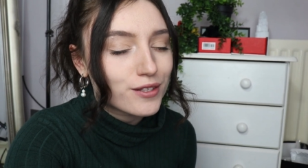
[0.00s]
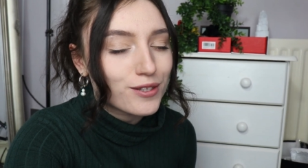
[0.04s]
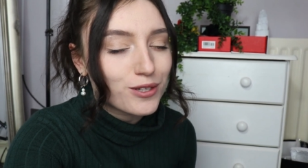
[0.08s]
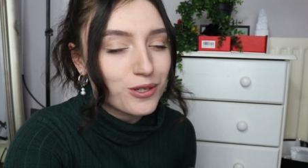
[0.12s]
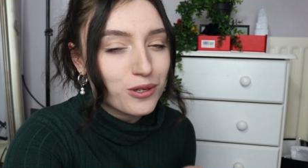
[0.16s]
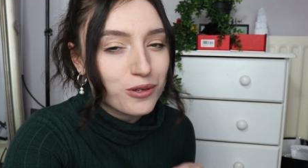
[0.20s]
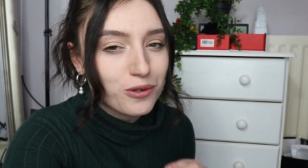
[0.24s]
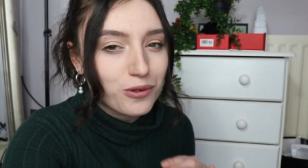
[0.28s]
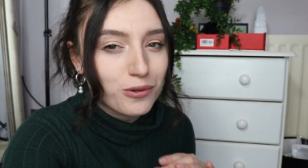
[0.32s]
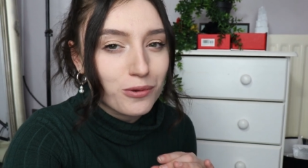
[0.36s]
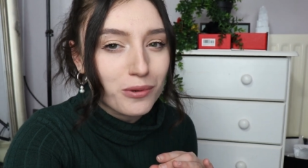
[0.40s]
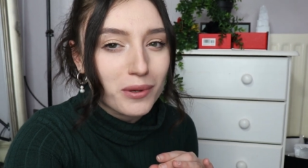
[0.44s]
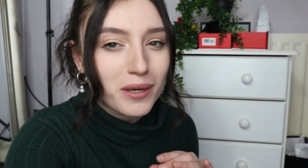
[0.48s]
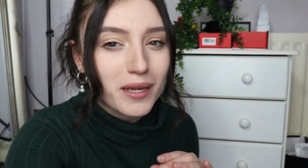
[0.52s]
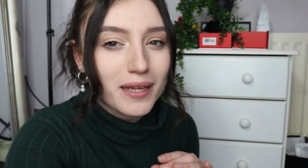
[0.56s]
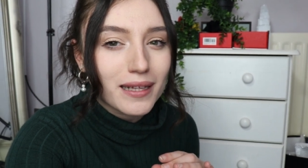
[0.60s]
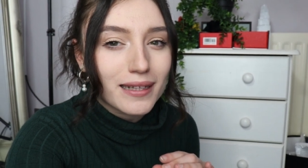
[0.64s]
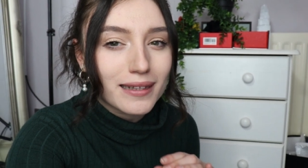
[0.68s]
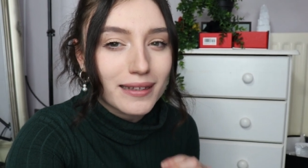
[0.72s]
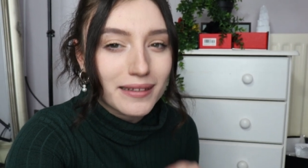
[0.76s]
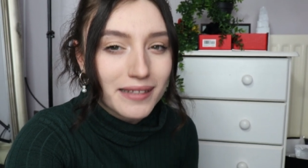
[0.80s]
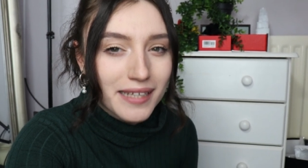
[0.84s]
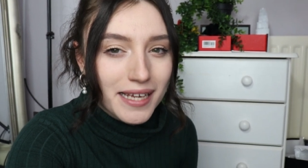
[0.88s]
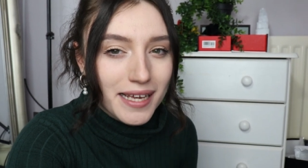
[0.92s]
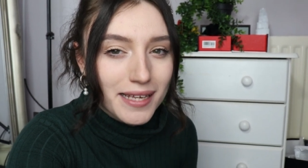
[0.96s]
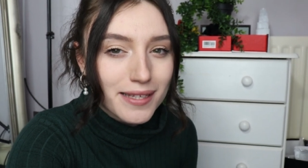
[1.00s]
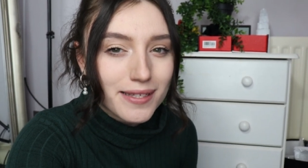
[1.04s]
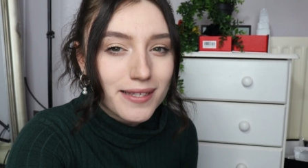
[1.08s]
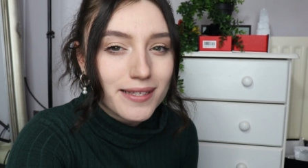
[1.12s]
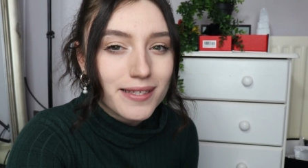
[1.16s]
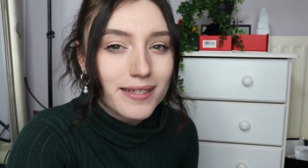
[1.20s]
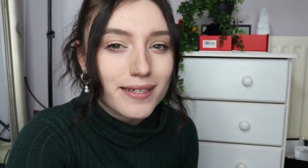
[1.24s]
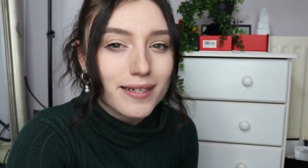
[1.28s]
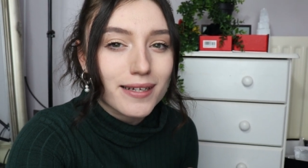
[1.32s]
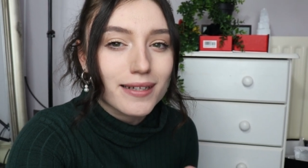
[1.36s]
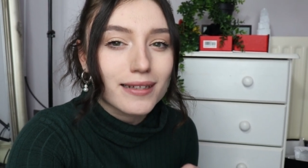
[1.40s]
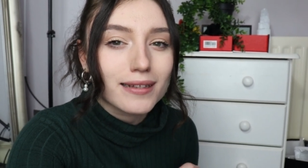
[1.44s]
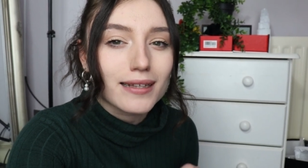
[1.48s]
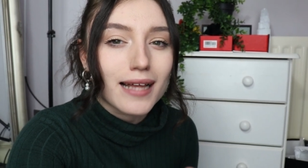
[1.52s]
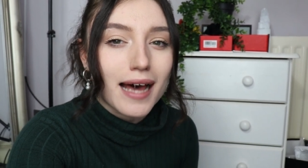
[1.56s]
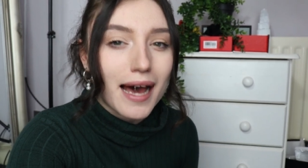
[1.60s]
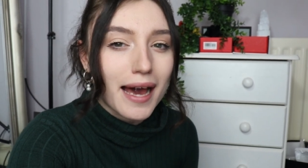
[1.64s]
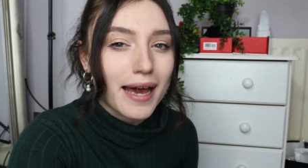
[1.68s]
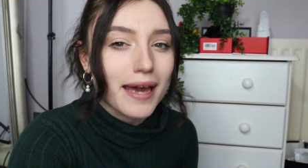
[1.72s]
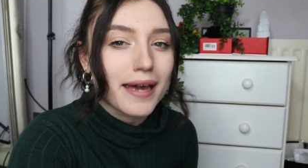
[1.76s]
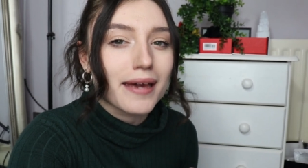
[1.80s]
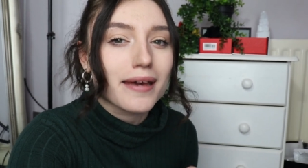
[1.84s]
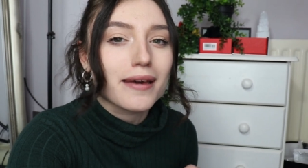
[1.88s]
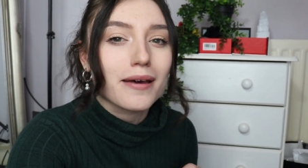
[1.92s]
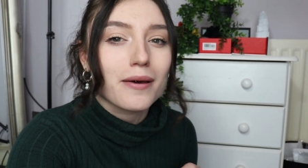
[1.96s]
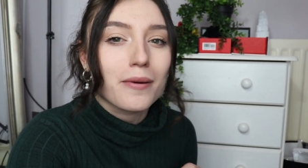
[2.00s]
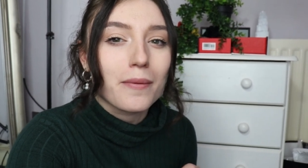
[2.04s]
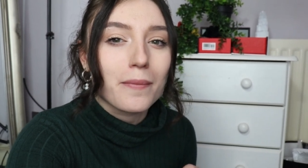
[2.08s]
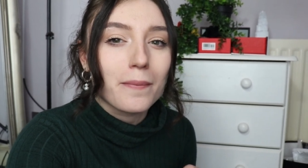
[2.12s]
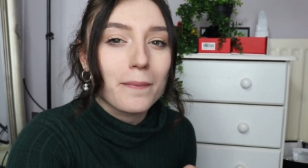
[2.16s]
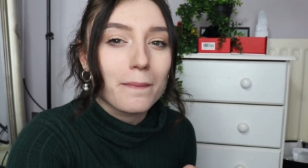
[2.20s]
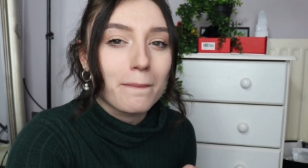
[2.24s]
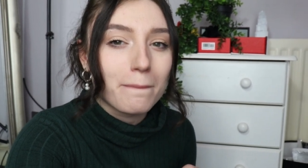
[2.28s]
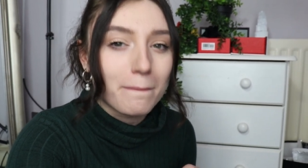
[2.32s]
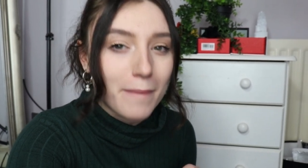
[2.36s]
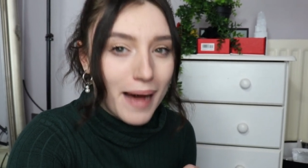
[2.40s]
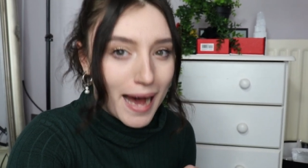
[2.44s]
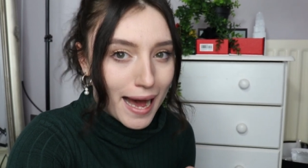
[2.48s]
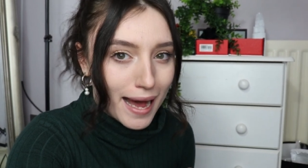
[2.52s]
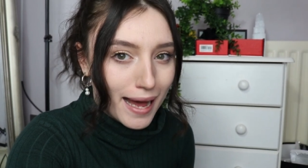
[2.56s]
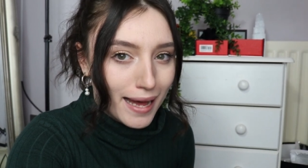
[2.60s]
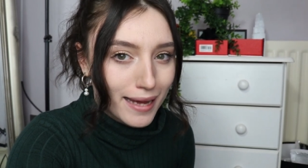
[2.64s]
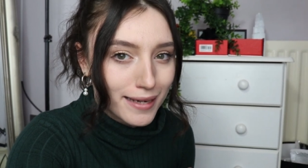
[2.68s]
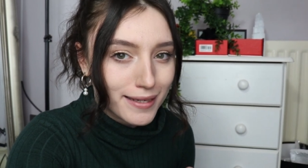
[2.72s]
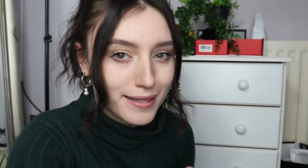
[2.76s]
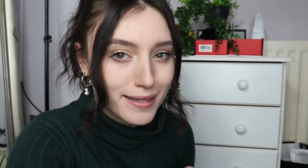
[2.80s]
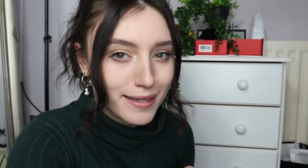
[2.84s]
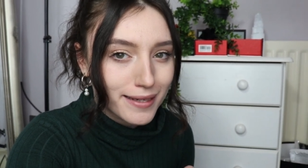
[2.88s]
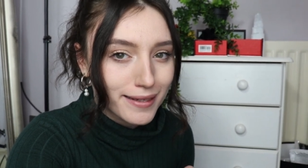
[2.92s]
to list like mad.